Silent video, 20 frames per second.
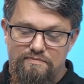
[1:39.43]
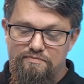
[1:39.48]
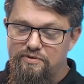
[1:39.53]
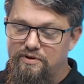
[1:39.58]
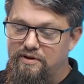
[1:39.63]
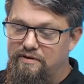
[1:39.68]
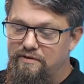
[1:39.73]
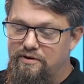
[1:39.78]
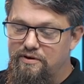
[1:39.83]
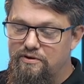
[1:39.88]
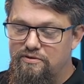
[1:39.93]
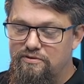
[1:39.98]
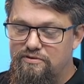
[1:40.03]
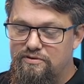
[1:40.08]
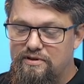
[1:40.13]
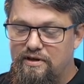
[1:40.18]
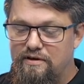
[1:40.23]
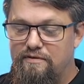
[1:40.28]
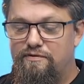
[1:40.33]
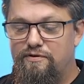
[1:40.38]

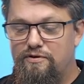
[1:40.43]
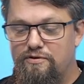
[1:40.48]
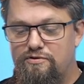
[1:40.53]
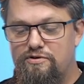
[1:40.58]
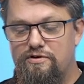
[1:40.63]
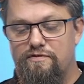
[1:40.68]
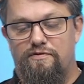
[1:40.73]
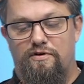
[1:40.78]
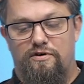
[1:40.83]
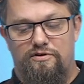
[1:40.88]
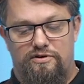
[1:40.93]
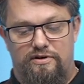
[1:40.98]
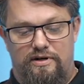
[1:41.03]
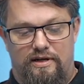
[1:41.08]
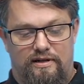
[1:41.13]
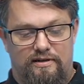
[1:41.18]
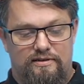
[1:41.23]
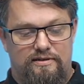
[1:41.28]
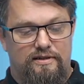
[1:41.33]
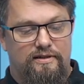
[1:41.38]
previews, and future
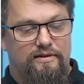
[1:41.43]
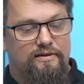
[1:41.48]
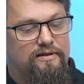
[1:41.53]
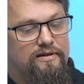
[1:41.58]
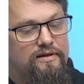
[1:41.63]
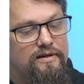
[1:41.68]
functionality.